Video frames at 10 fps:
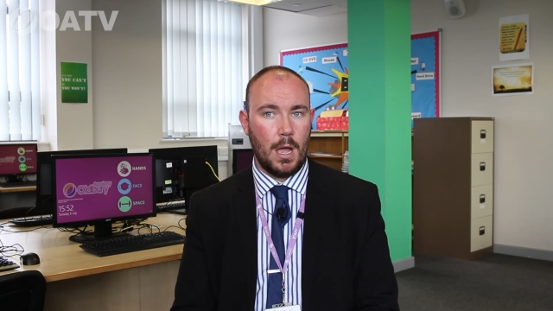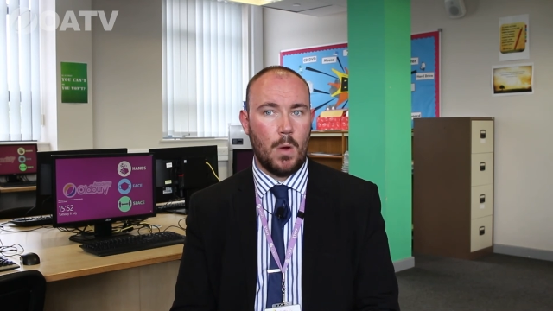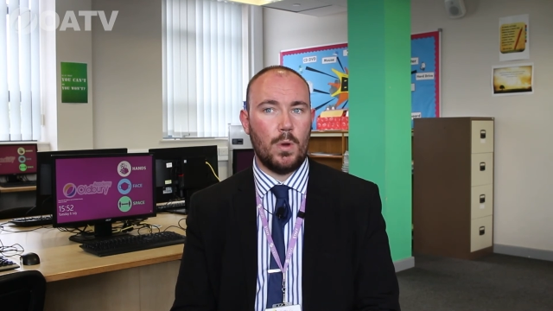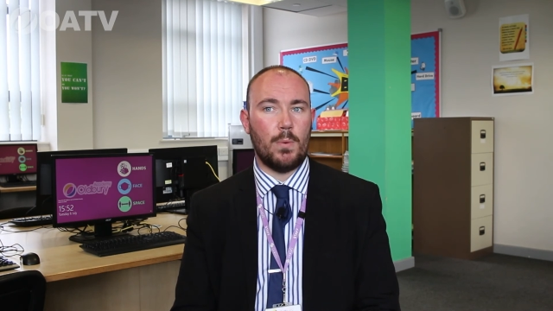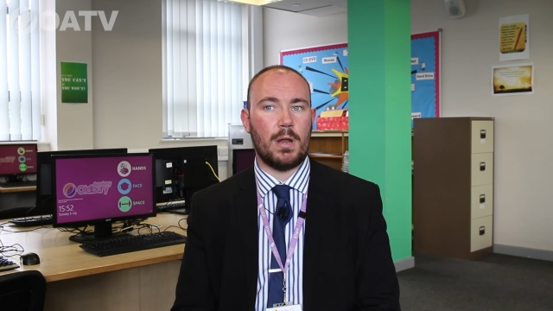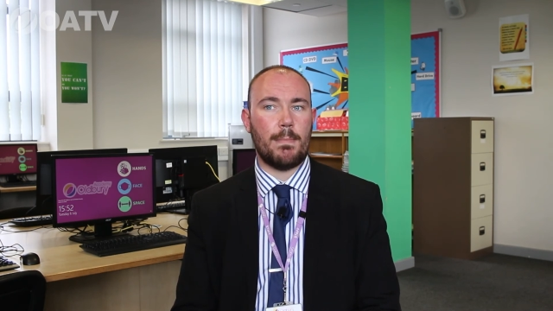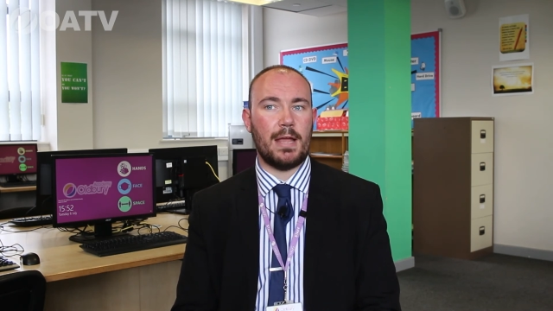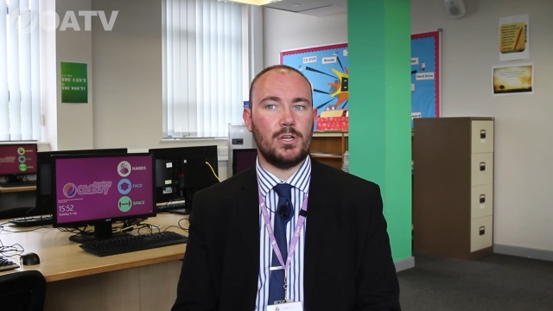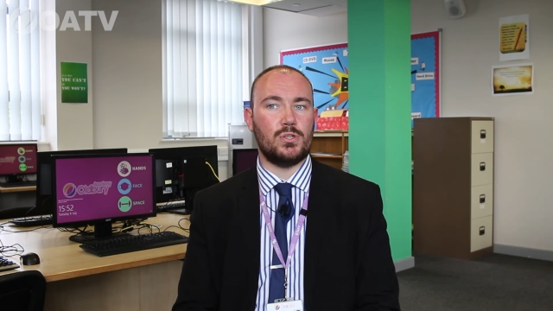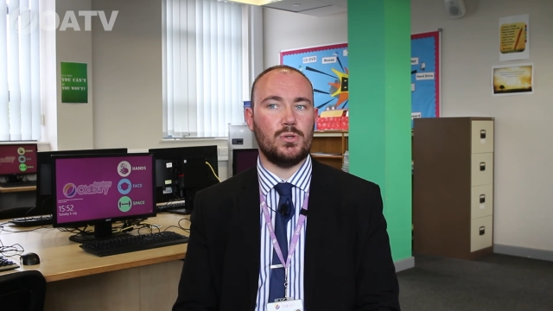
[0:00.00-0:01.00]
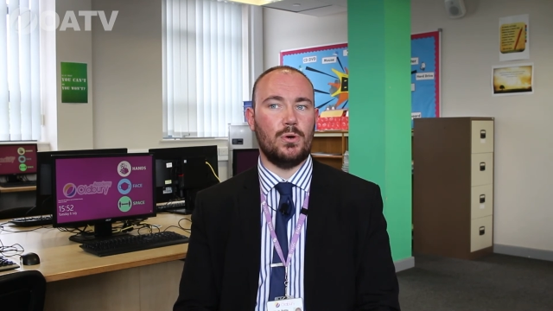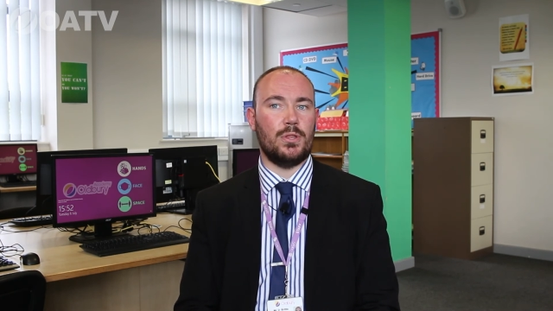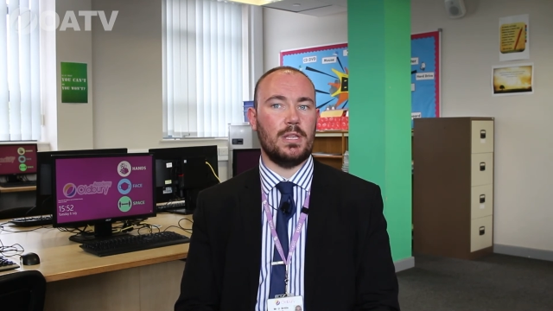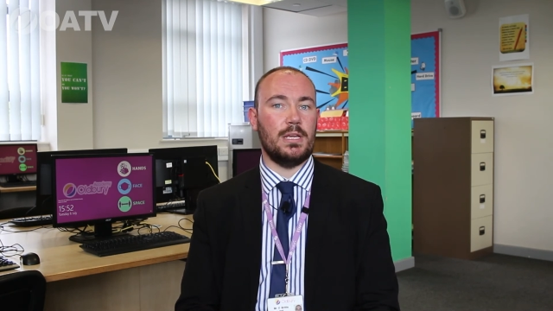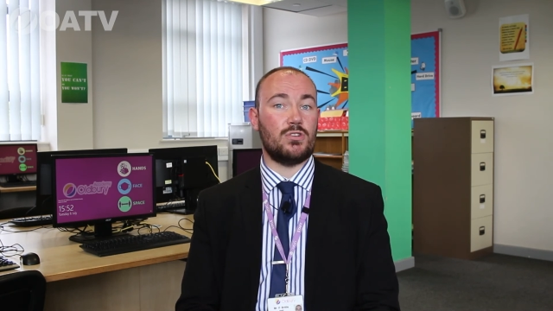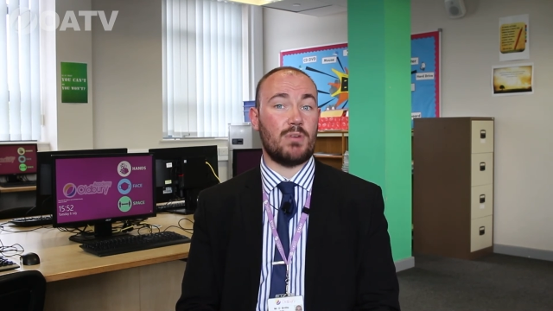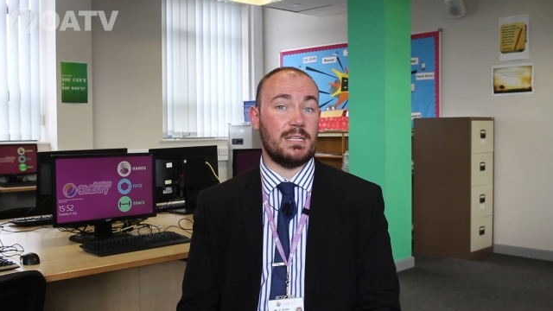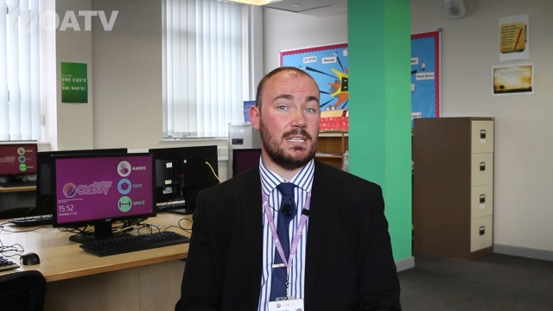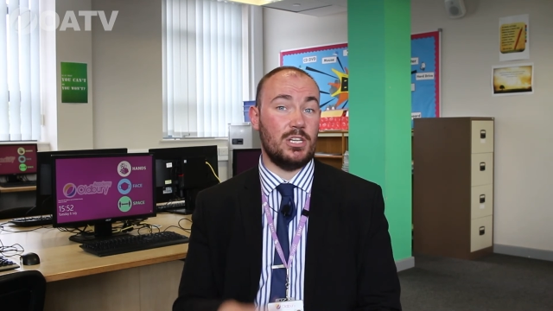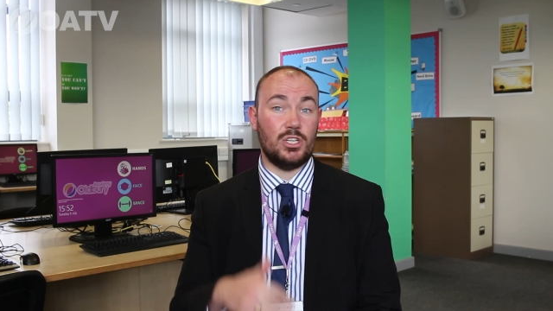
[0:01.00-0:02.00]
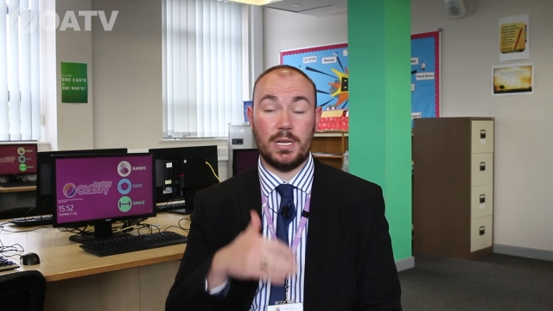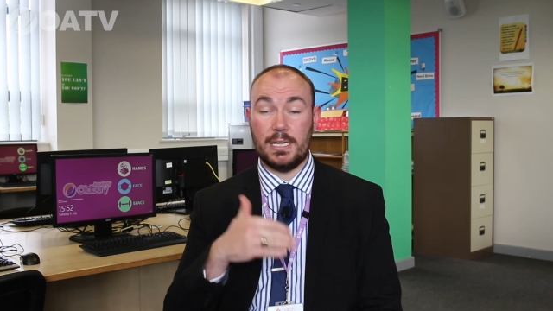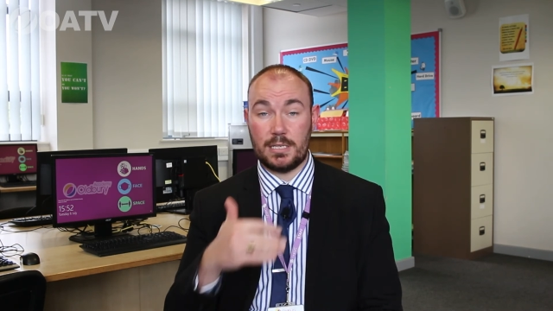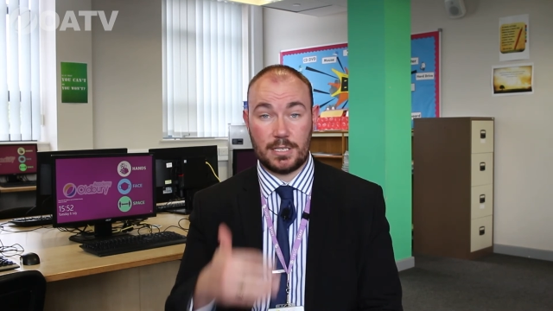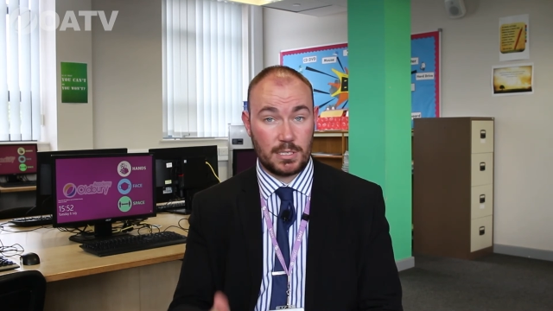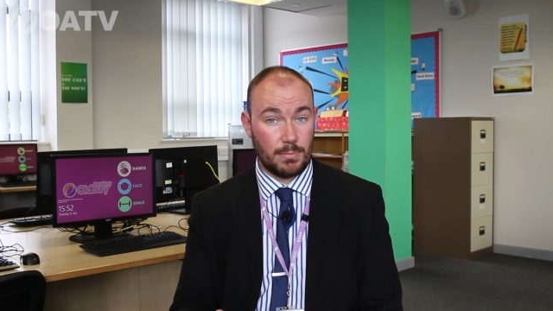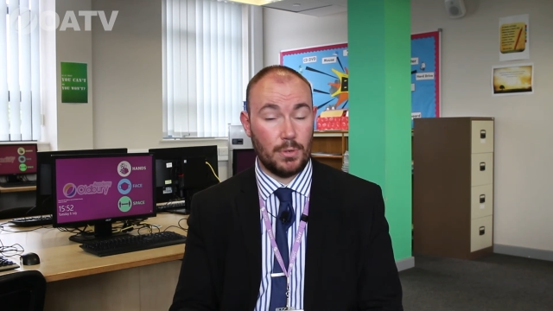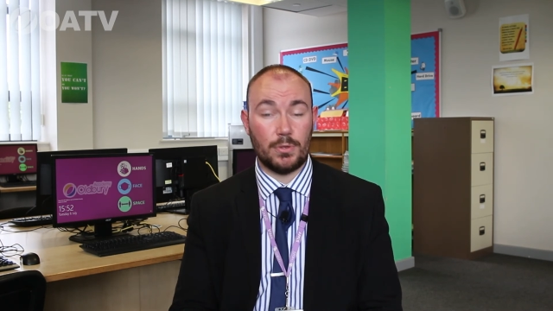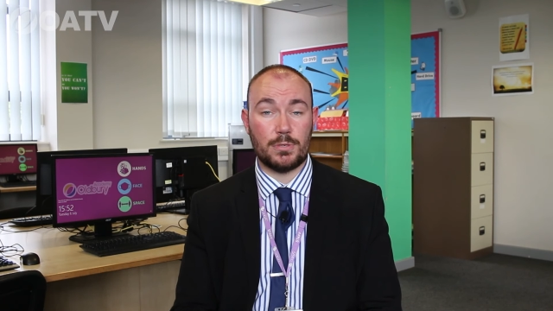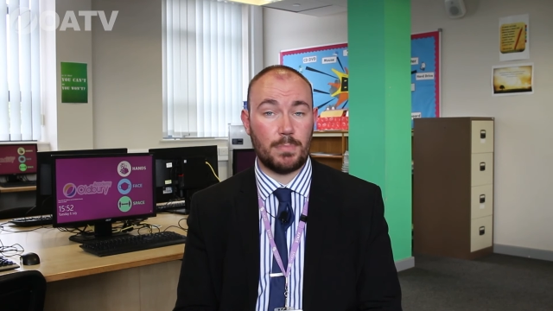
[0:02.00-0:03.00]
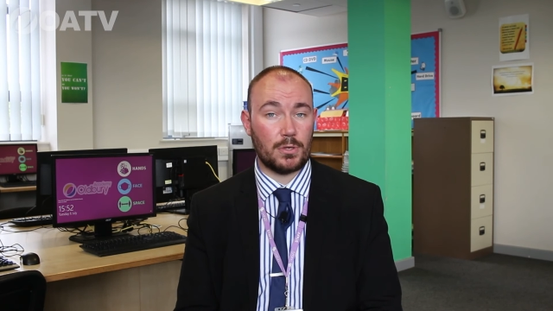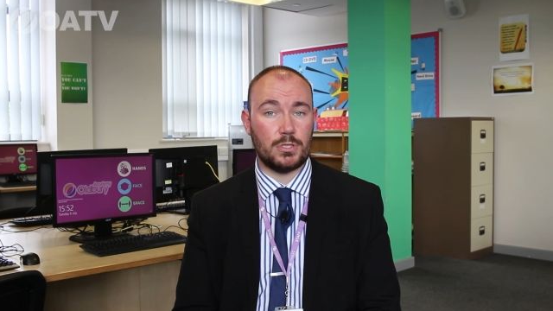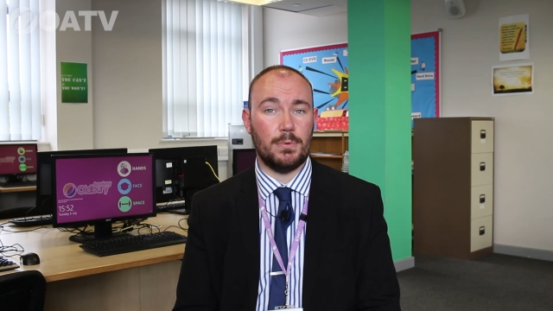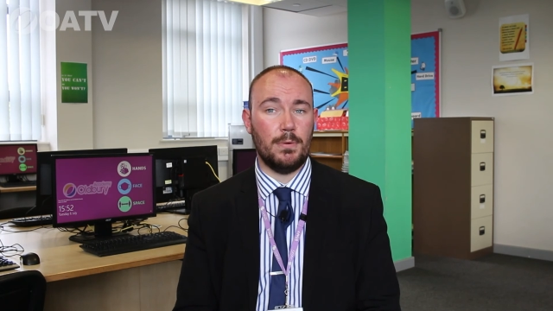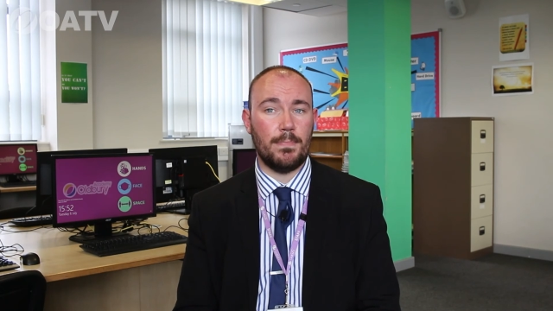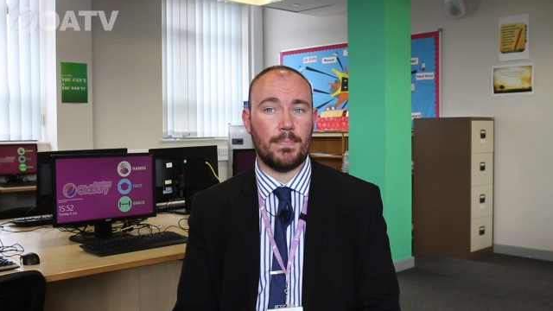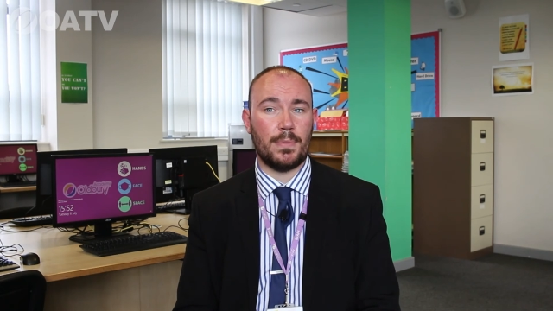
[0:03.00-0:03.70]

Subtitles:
We want to make sure that the transition is as smooth as possible.